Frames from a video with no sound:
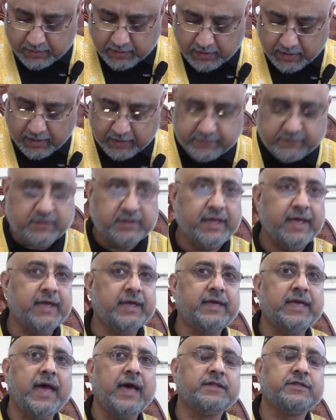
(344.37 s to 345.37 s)
as
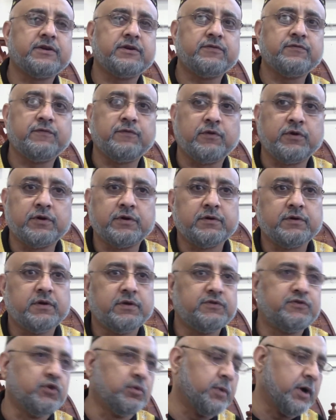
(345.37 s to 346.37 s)
they gathered for
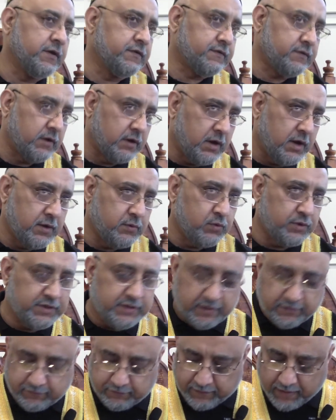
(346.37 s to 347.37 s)
Jummah Salah with
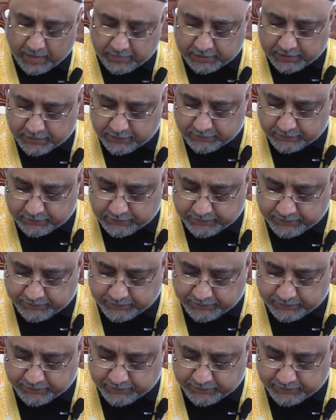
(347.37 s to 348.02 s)
their families.